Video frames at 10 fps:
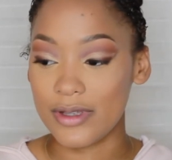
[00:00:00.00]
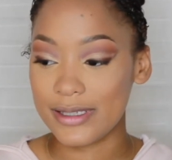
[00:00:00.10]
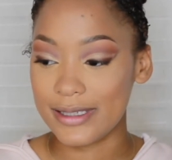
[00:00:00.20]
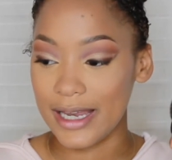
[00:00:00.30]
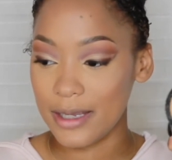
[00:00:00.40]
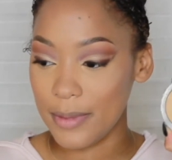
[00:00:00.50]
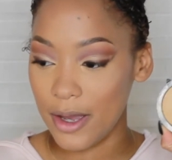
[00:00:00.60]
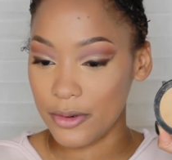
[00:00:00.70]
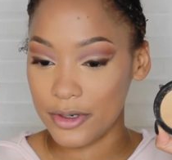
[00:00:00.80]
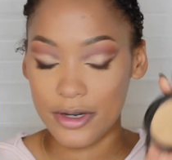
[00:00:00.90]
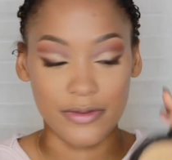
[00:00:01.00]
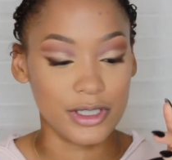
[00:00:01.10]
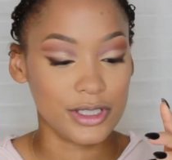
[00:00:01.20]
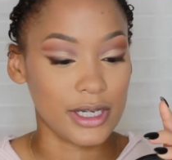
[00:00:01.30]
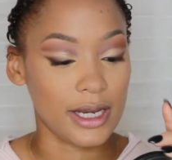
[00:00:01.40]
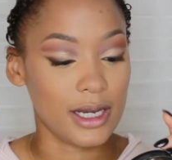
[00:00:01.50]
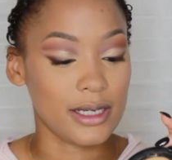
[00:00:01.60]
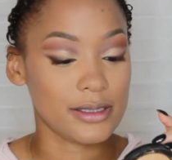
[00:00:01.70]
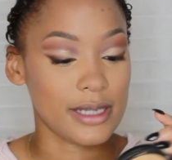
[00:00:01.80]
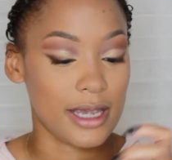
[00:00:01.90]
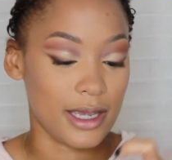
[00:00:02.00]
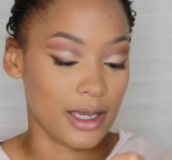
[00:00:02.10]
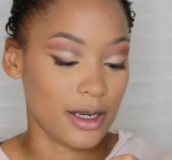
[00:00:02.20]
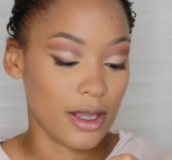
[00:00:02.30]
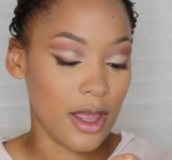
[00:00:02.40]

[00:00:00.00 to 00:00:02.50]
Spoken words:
Setting Powder in the shade Tan